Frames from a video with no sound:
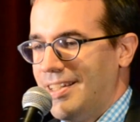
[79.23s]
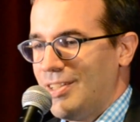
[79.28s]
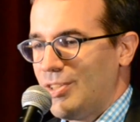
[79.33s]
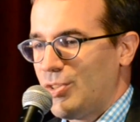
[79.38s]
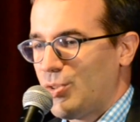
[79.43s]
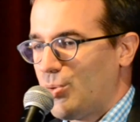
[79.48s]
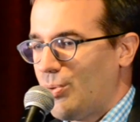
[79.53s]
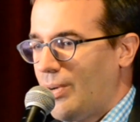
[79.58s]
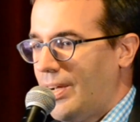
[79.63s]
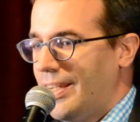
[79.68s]

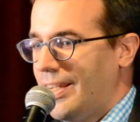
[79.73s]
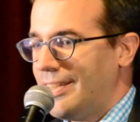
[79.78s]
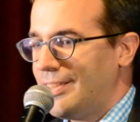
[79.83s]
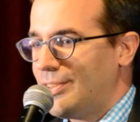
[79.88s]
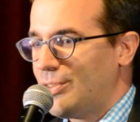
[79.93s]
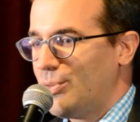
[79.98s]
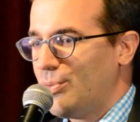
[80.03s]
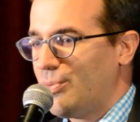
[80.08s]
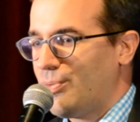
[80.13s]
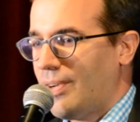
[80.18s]
try
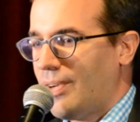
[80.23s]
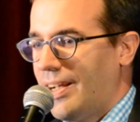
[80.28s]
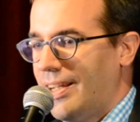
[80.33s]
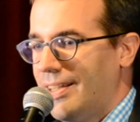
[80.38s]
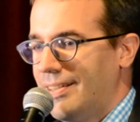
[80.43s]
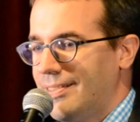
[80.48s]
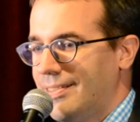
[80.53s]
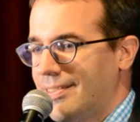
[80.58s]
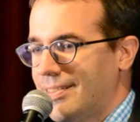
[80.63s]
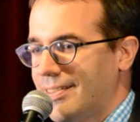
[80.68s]
to
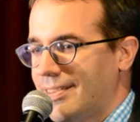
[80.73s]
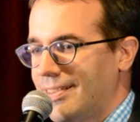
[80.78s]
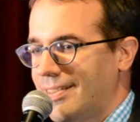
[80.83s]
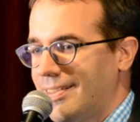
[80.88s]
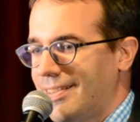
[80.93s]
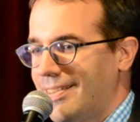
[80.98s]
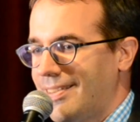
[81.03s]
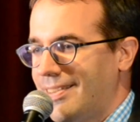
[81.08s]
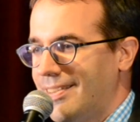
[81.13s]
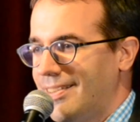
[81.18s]
find
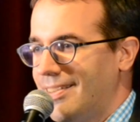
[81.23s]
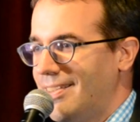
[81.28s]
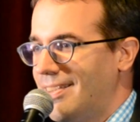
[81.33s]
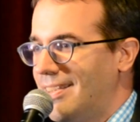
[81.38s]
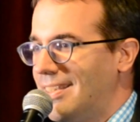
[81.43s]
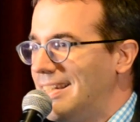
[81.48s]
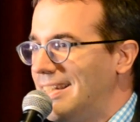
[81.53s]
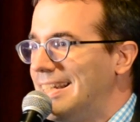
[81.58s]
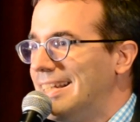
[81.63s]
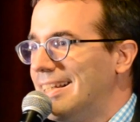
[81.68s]

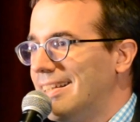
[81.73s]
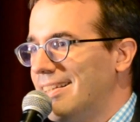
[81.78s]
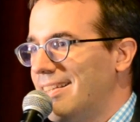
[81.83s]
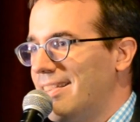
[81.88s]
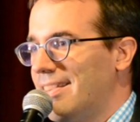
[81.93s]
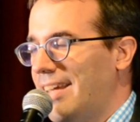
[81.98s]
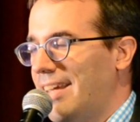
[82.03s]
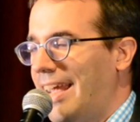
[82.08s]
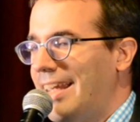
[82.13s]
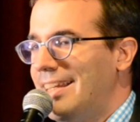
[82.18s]
the needle
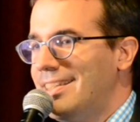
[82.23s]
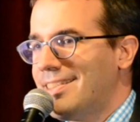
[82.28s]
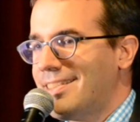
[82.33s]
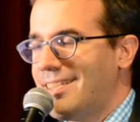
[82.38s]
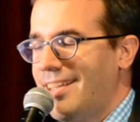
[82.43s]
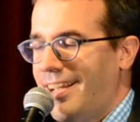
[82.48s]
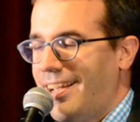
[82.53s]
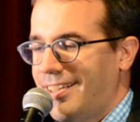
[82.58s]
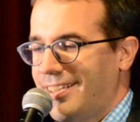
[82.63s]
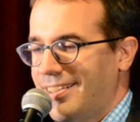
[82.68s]
in the
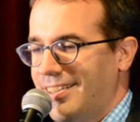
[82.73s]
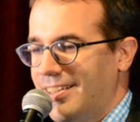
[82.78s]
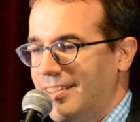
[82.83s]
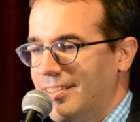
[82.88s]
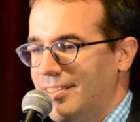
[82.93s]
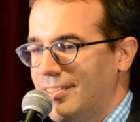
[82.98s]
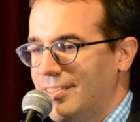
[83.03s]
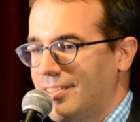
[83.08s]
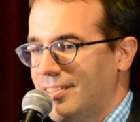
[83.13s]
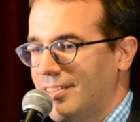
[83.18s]
haystack.
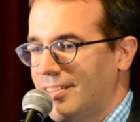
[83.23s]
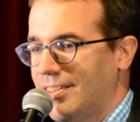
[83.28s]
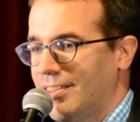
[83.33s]
And